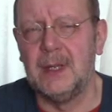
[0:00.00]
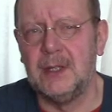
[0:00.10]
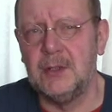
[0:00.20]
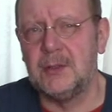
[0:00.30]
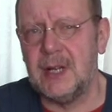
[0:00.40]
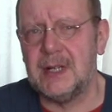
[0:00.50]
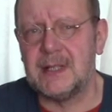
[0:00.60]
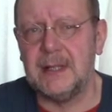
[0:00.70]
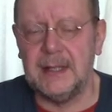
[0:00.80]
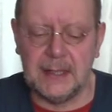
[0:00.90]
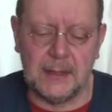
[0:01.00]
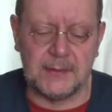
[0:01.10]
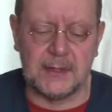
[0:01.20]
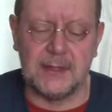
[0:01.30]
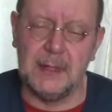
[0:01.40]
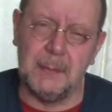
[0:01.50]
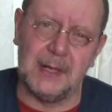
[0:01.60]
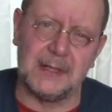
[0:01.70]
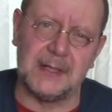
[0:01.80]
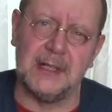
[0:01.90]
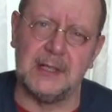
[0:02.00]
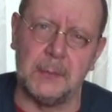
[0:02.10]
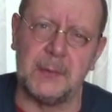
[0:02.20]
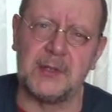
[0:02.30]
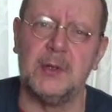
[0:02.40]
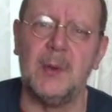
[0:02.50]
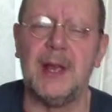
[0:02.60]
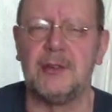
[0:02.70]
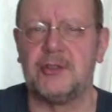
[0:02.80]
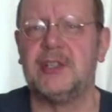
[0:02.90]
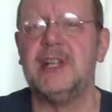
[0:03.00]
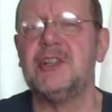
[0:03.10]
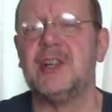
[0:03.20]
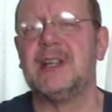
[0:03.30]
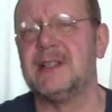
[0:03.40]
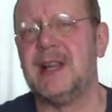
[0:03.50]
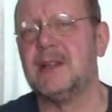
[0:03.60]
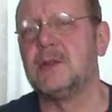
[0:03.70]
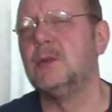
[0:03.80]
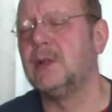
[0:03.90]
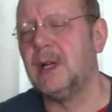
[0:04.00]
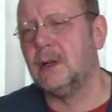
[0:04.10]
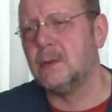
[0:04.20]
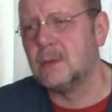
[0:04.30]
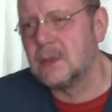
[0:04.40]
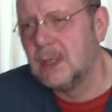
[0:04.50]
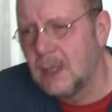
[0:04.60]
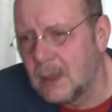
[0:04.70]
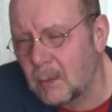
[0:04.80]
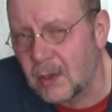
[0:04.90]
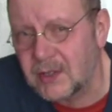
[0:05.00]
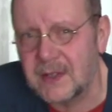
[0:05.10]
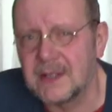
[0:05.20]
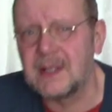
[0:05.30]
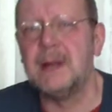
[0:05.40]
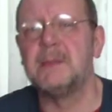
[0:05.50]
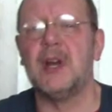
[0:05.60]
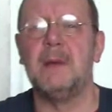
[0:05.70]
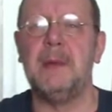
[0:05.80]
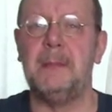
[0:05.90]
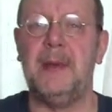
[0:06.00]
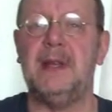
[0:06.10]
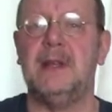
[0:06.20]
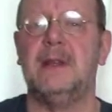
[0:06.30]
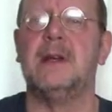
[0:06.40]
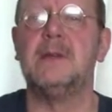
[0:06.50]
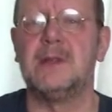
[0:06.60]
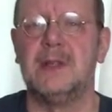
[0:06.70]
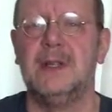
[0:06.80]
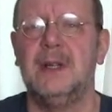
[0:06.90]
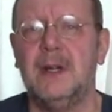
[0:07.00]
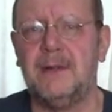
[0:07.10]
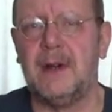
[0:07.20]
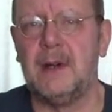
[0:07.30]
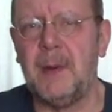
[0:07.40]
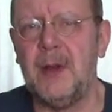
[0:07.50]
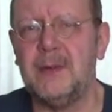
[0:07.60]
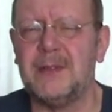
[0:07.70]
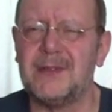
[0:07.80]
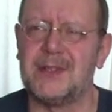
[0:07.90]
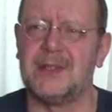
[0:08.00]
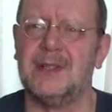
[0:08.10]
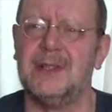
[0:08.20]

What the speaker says: Utility gives us the ability to pursue our strategic and tactical goals whilst at the same time impeding those of our opponents.